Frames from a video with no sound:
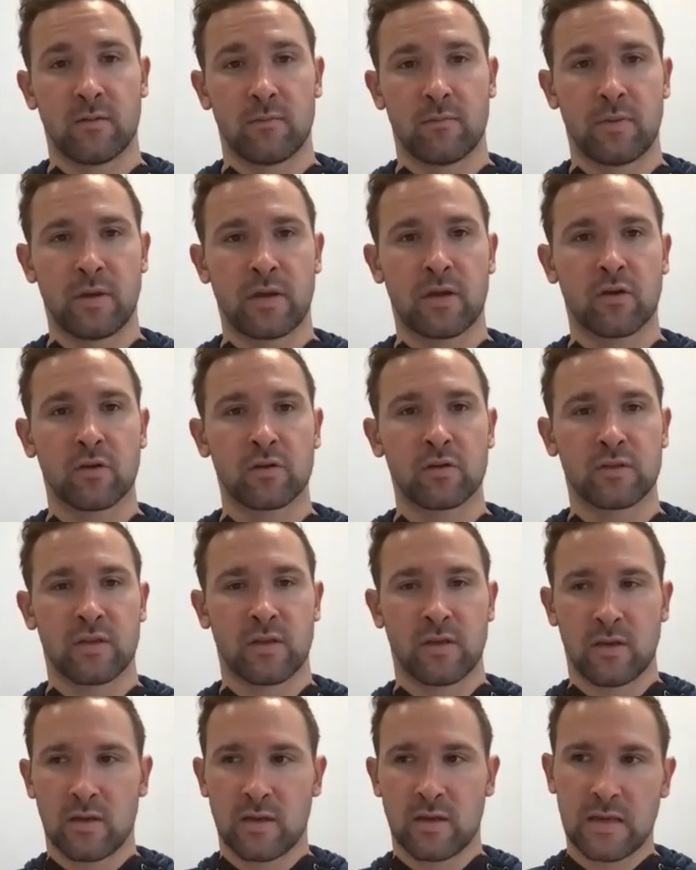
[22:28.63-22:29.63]
because
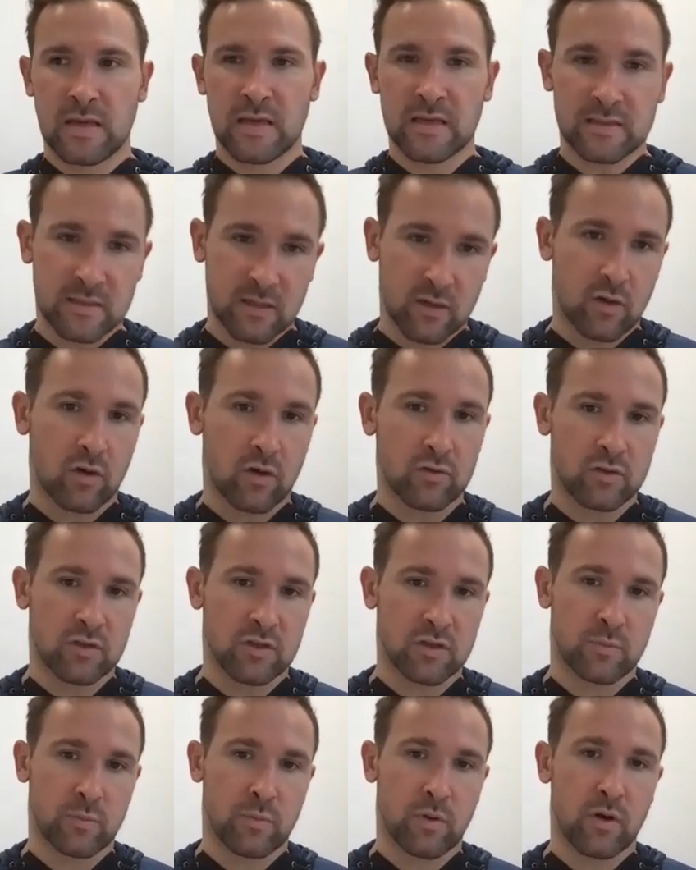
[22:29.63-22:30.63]
it's a
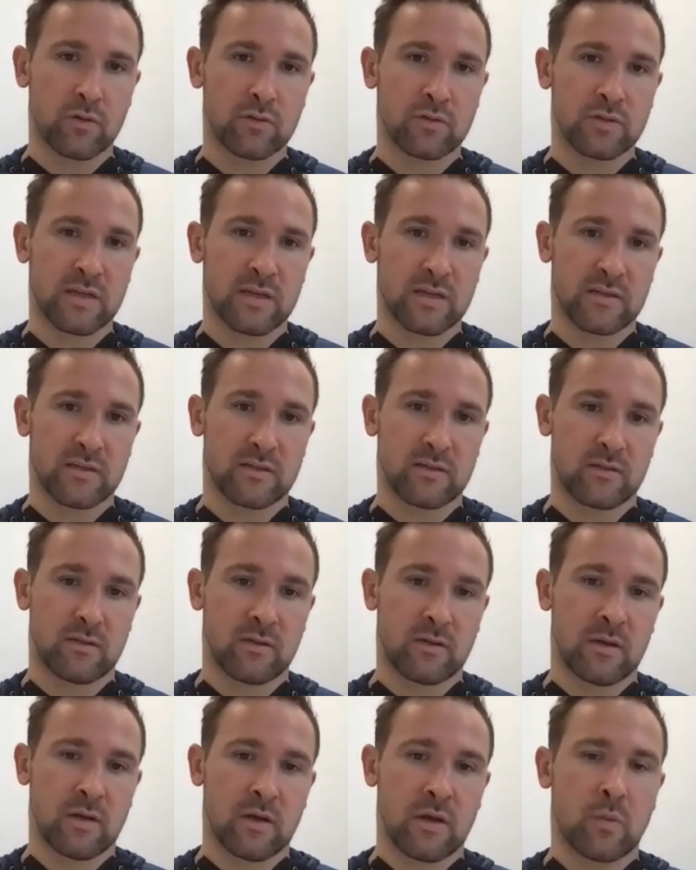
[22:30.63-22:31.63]
conscious process.
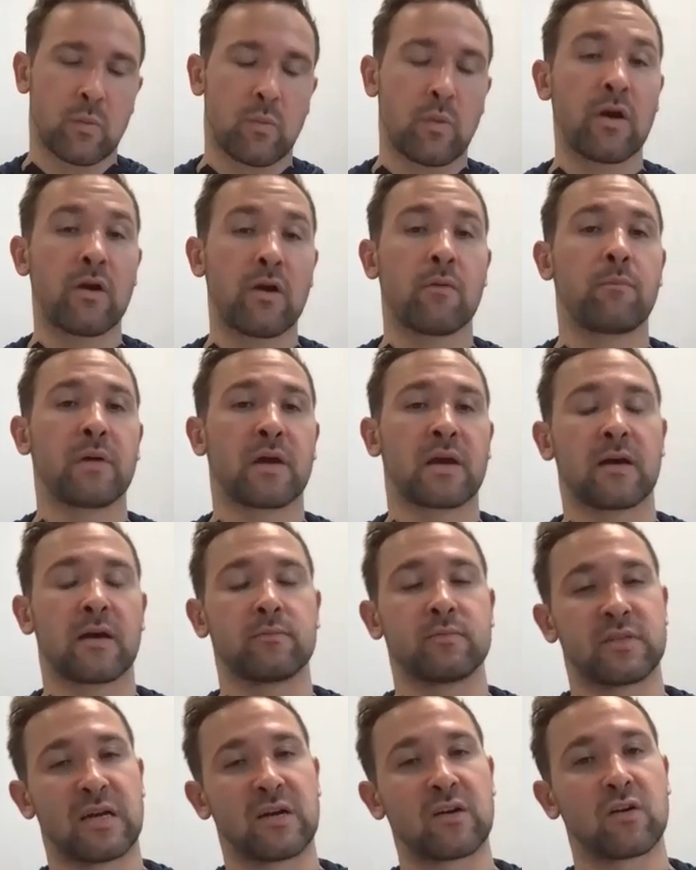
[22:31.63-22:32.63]
Where it
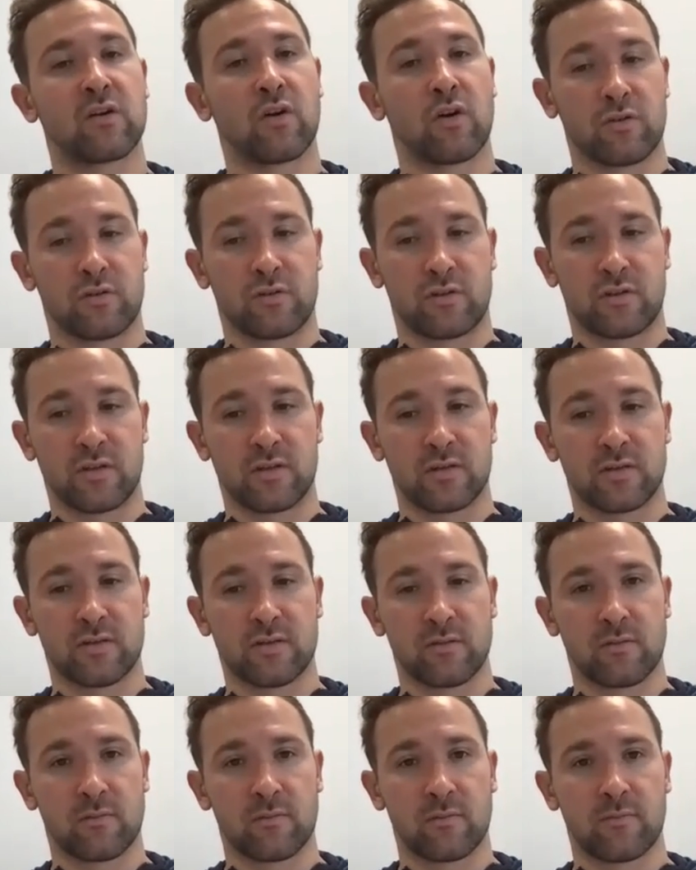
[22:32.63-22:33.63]
becomes
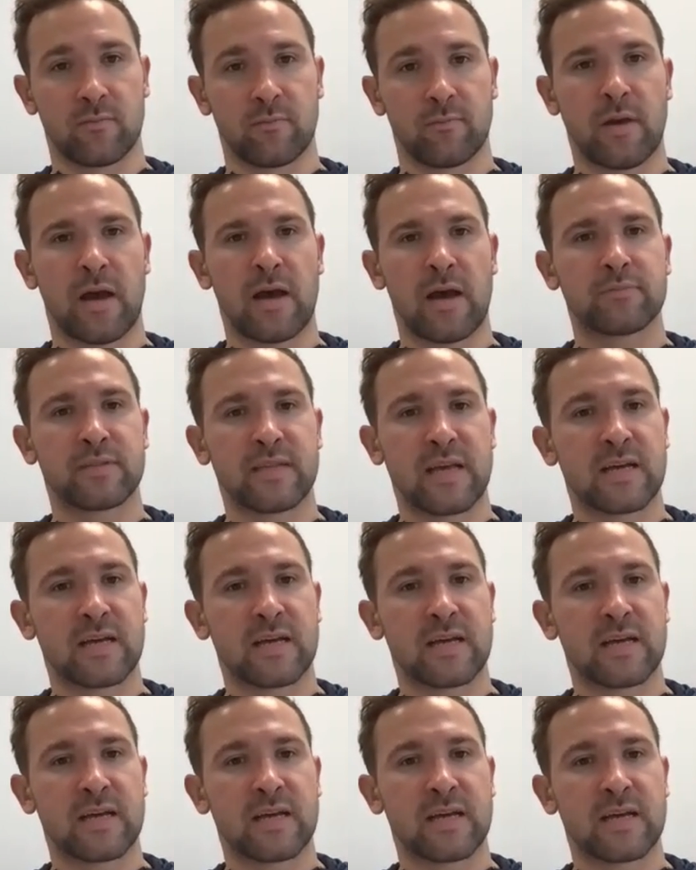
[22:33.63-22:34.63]
unconscious, perhaps
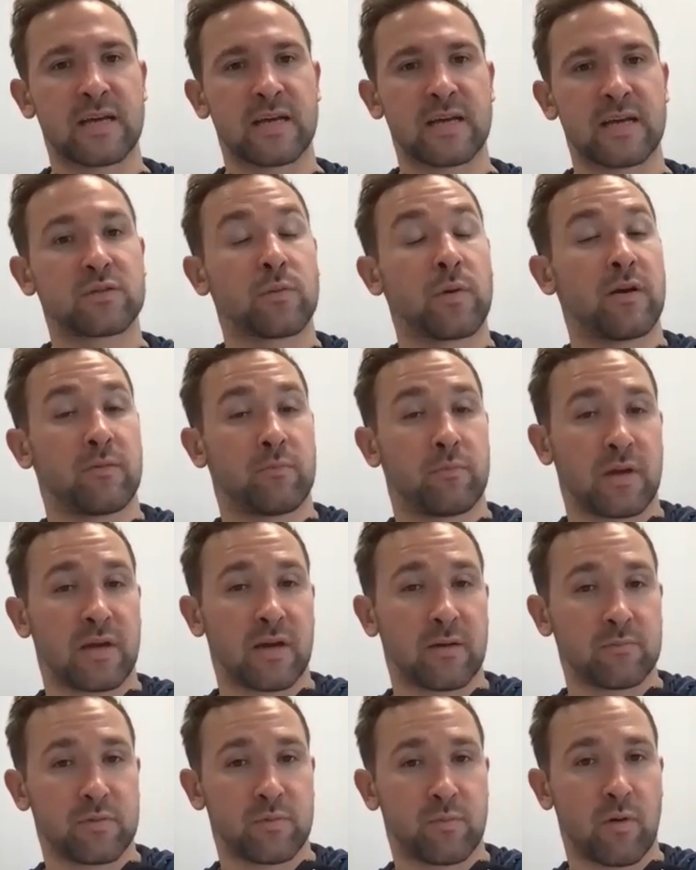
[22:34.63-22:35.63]
that's where it
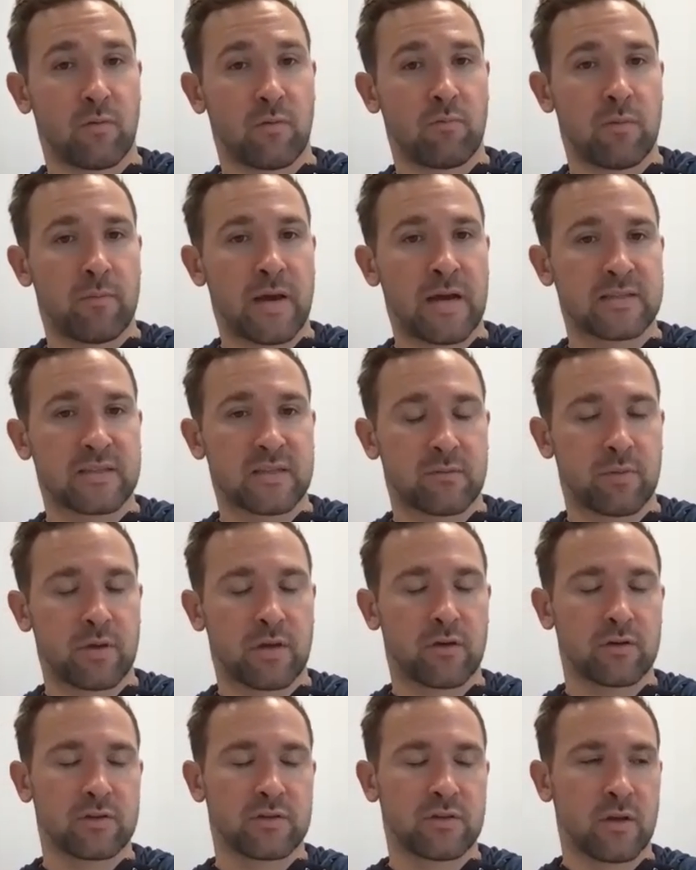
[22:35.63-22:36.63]
becomes problematic,
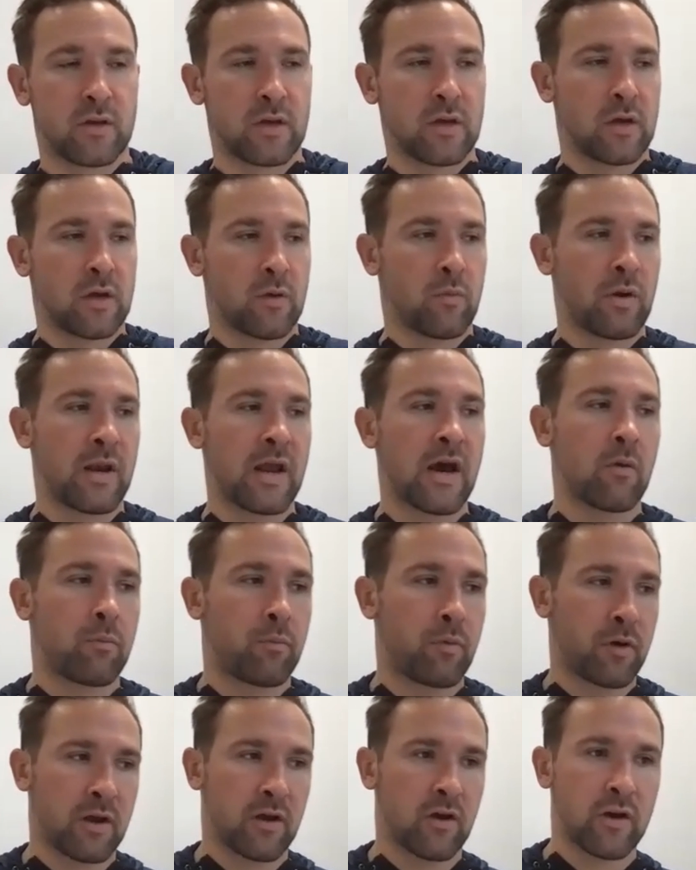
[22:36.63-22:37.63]
because we're now
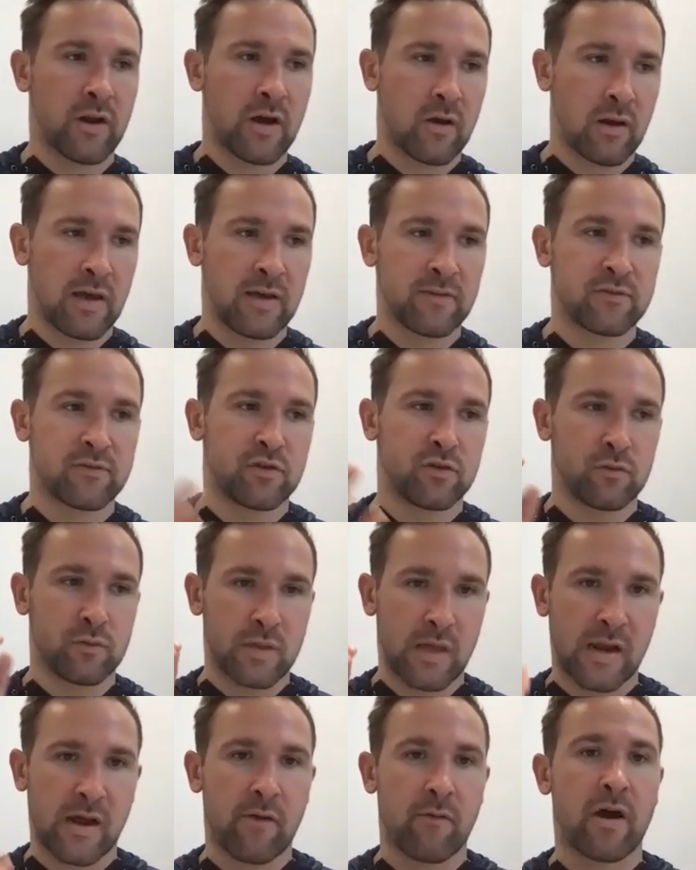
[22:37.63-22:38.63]
putting on our left shoe, then
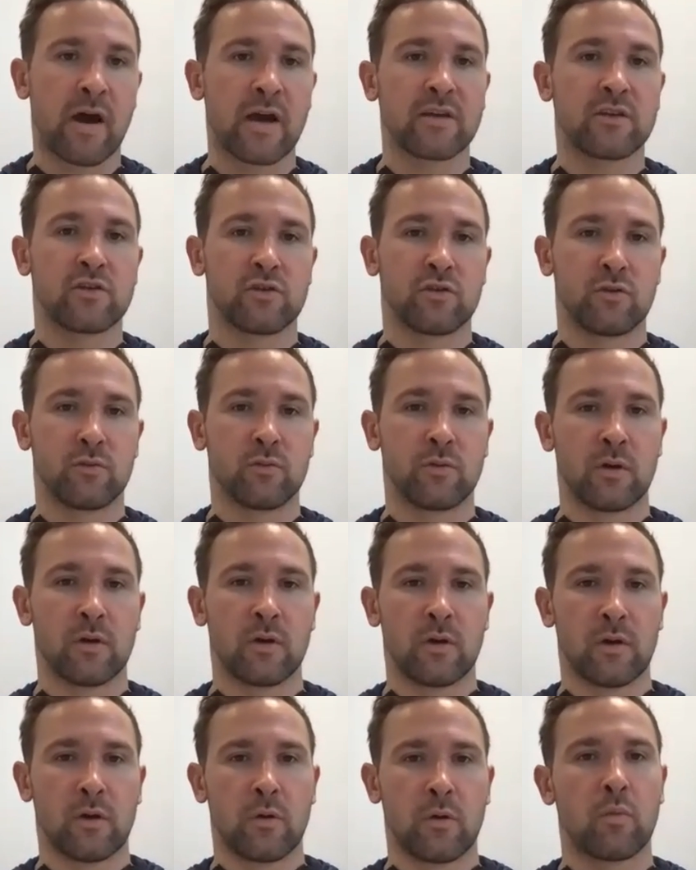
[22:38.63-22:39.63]
our right shoe,
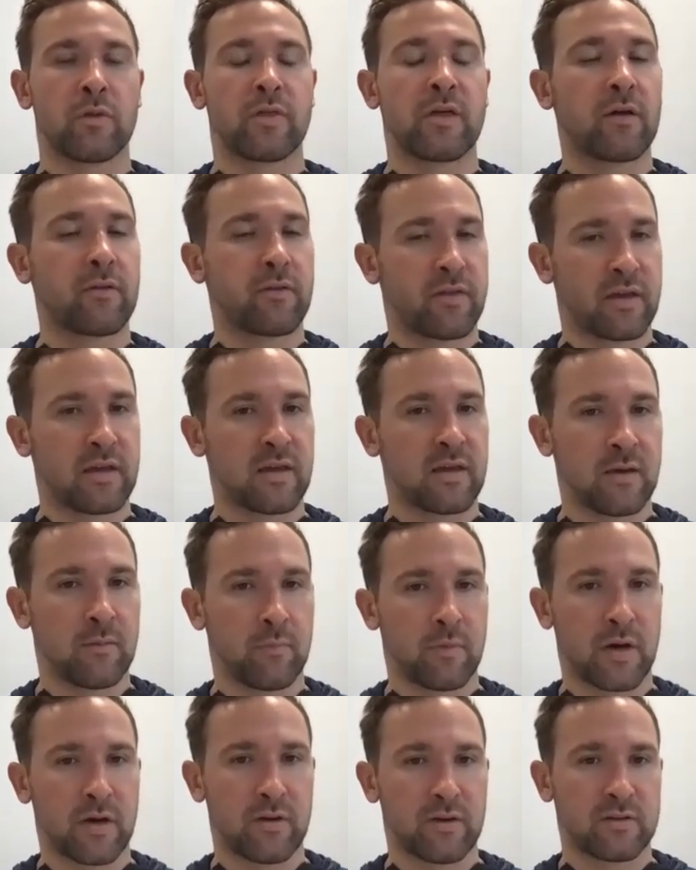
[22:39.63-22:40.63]
without thinking
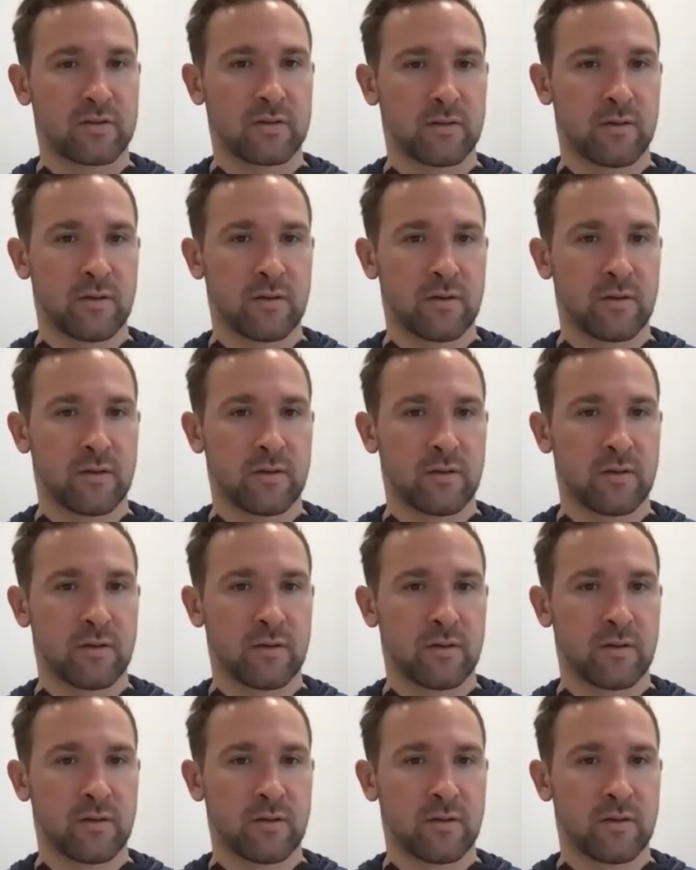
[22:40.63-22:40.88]
about it.